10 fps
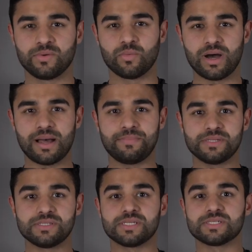What
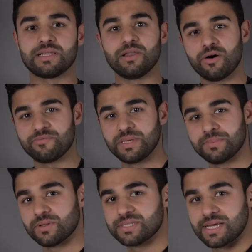happens is a lot of
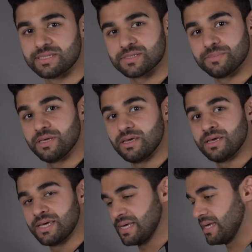people tend to be
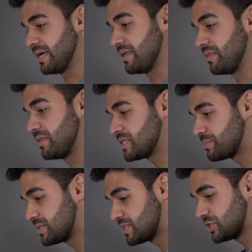in this
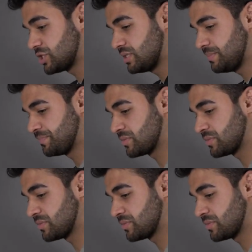position,